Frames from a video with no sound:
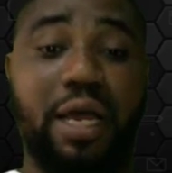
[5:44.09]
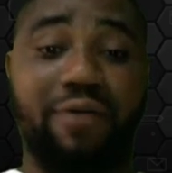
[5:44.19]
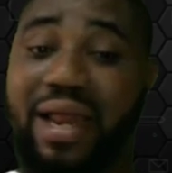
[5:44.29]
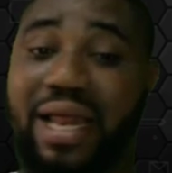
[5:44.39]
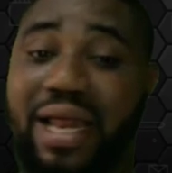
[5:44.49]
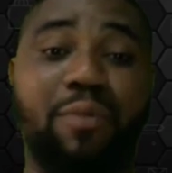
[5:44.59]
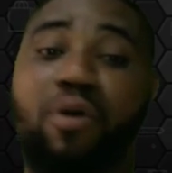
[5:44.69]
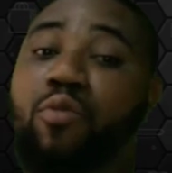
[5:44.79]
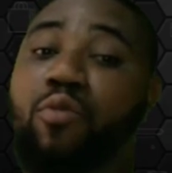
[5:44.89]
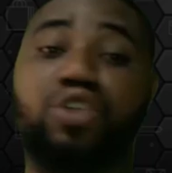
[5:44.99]
rather that
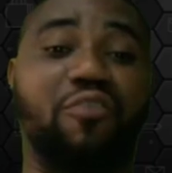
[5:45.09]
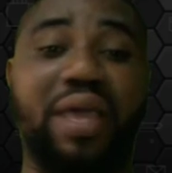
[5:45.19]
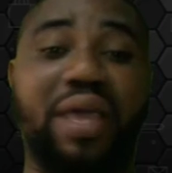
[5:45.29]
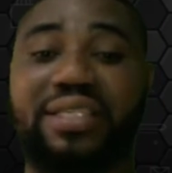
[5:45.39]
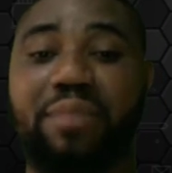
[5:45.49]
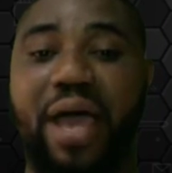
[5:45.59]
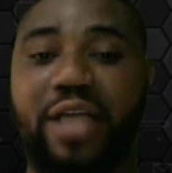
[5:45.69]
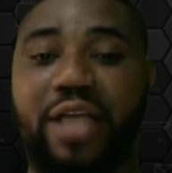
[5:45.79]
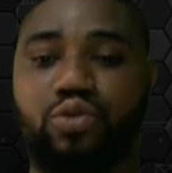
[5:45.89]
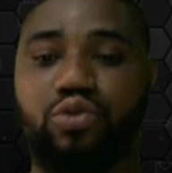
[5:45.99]
number of moles of methane
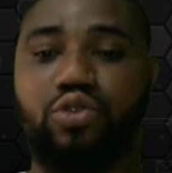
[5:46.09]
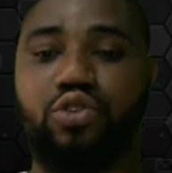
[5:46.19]
by 2.